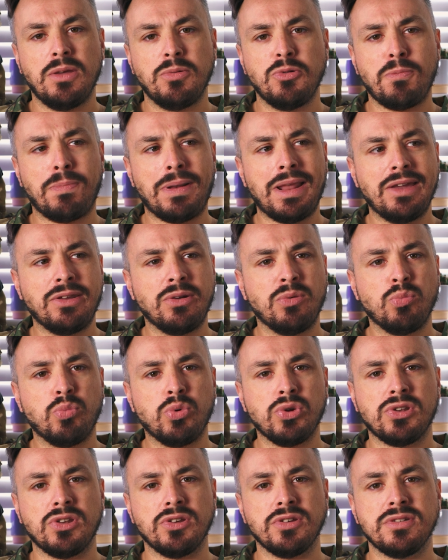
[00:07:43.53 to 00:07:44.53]
We were playing on
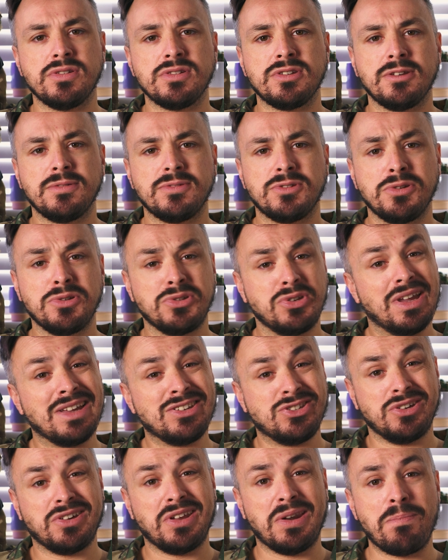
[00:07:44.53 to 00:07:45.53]
woodland, so
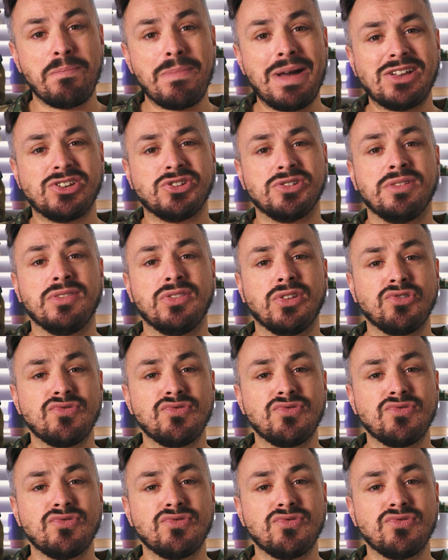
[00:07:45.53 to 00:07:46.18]
as you can imagine,